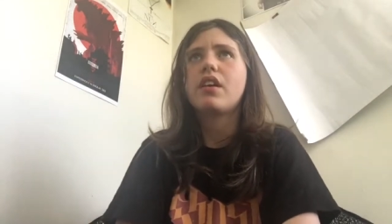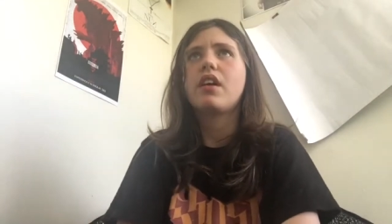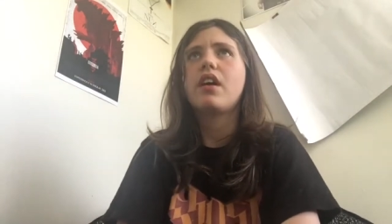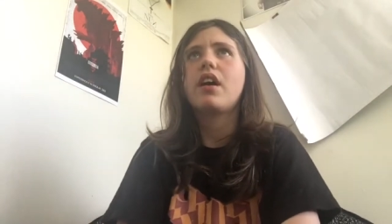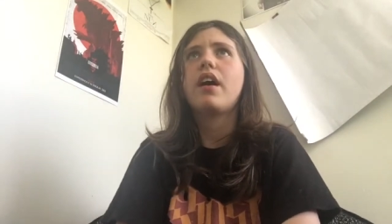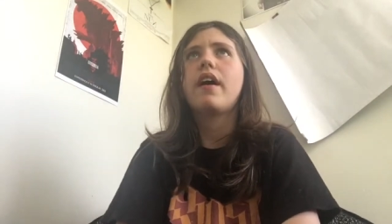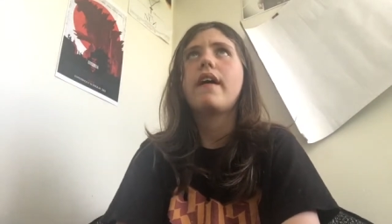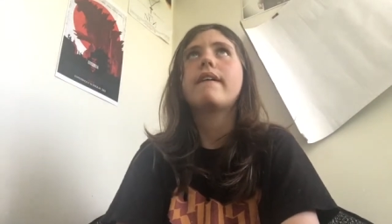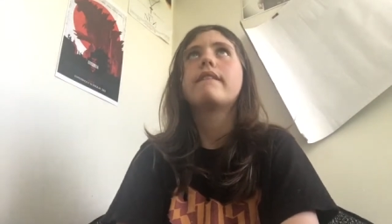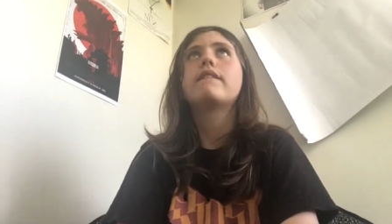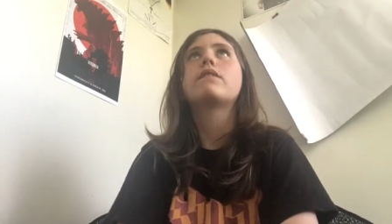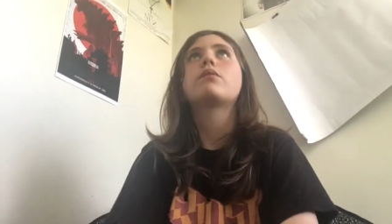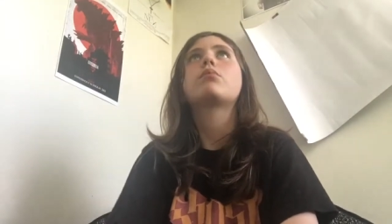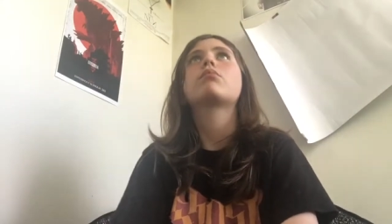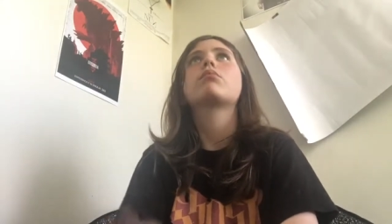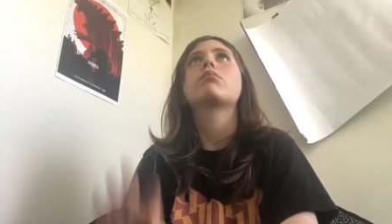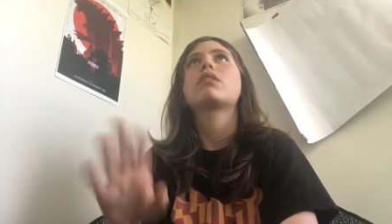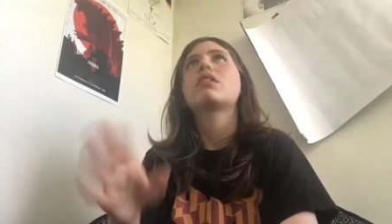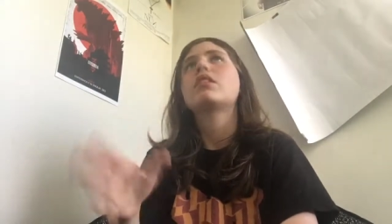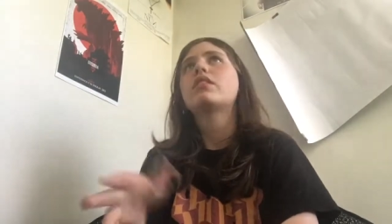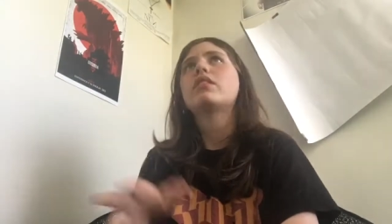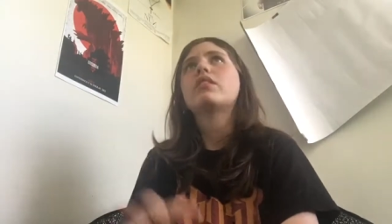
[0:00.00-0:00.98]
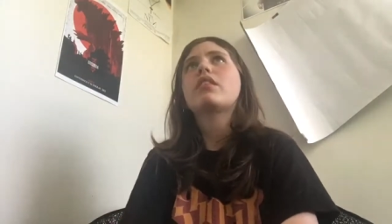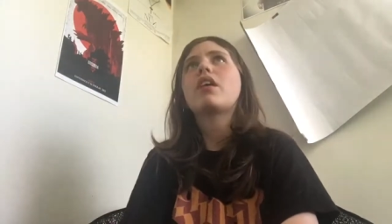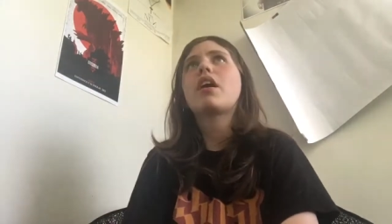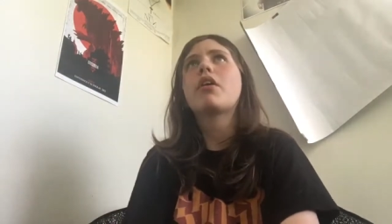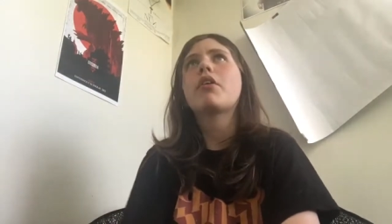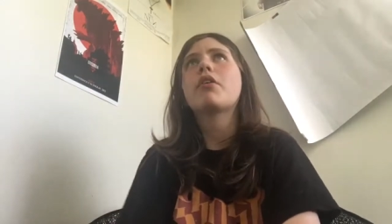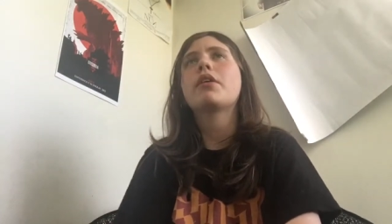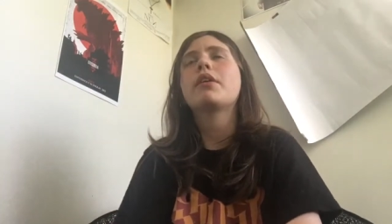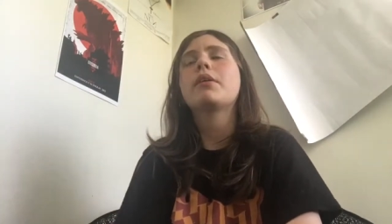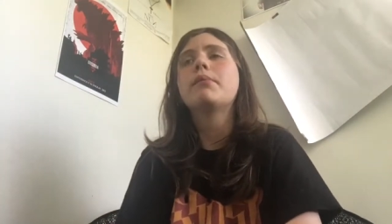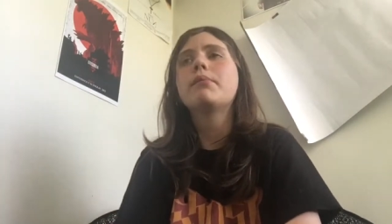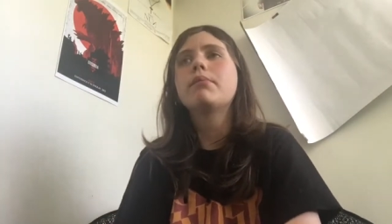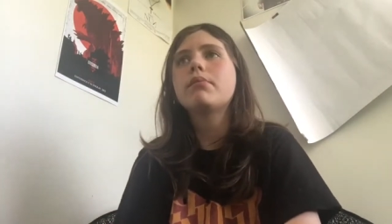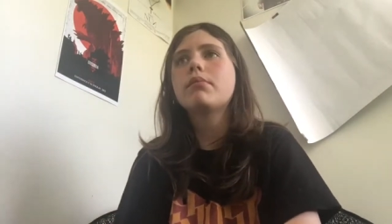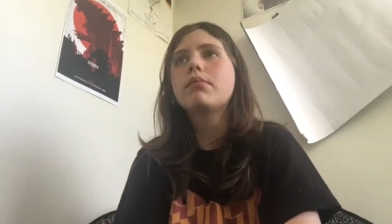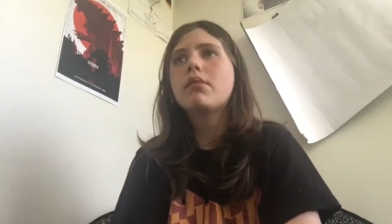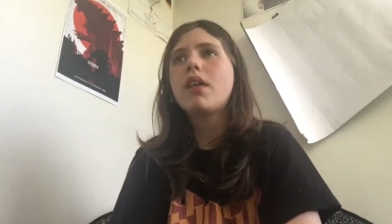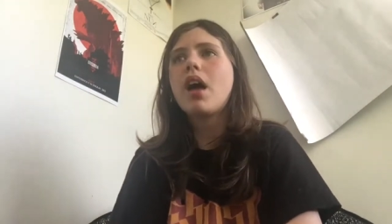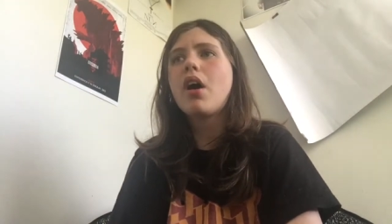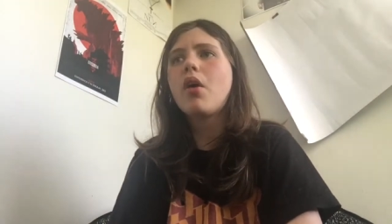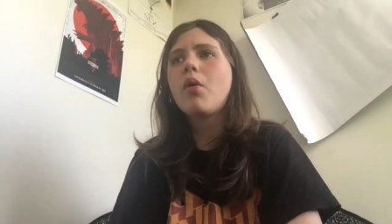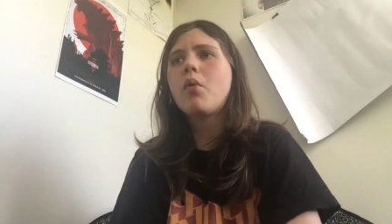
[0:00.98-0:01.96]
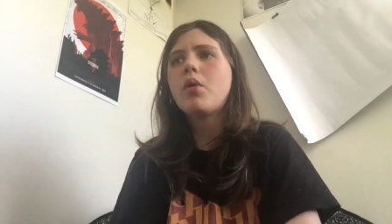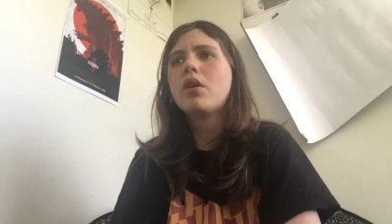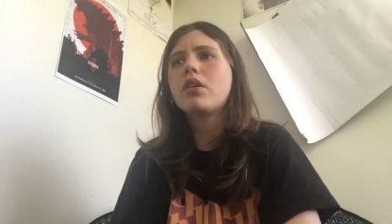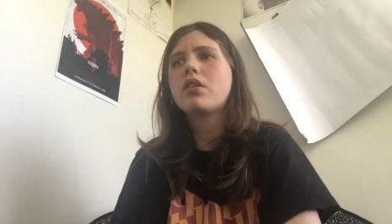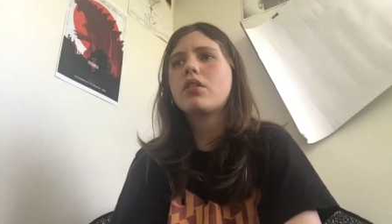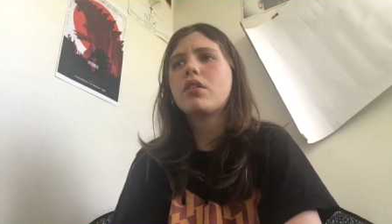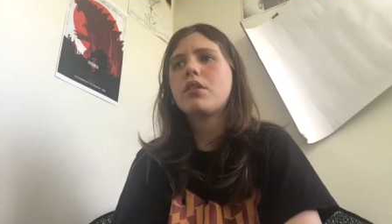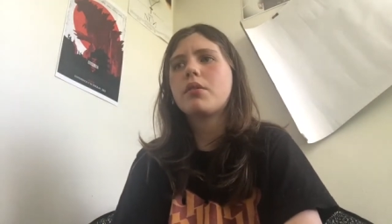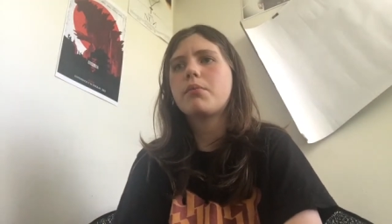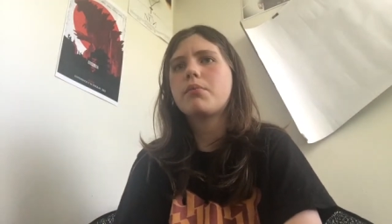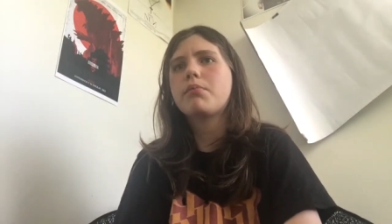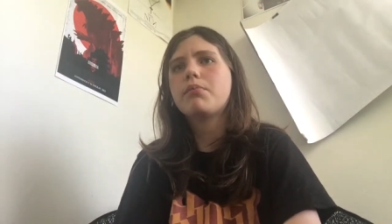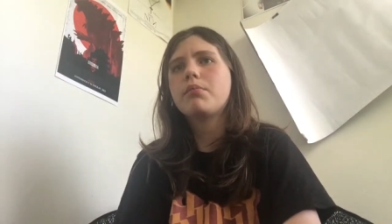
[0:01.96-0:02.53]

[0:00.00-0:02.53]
Um, Scary. Not one of the.